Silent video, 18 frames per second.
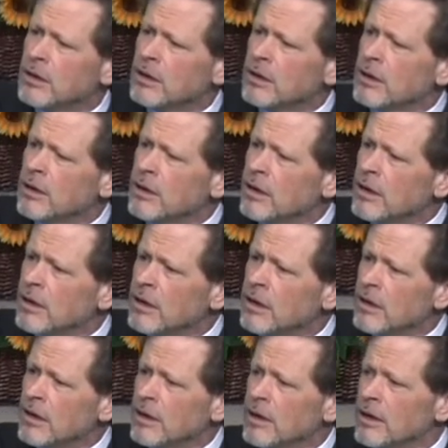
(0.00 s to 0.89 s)

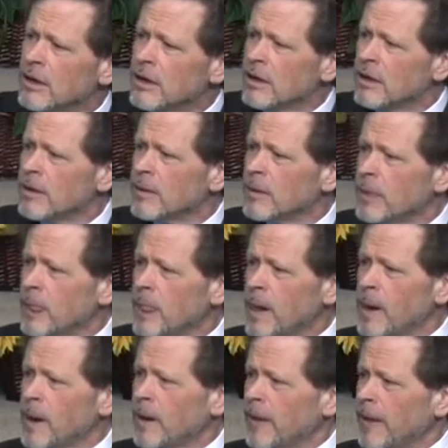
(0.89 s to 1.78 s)

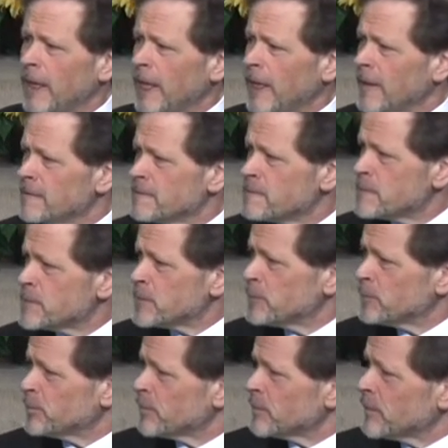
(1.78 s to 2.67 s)

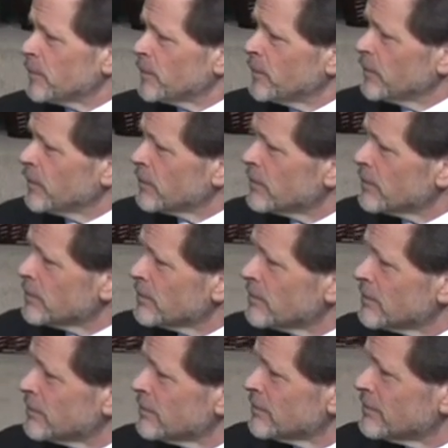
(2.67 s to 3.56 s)

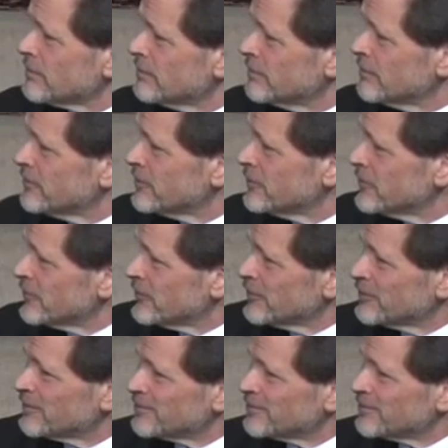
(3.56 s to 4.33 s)
[no speech]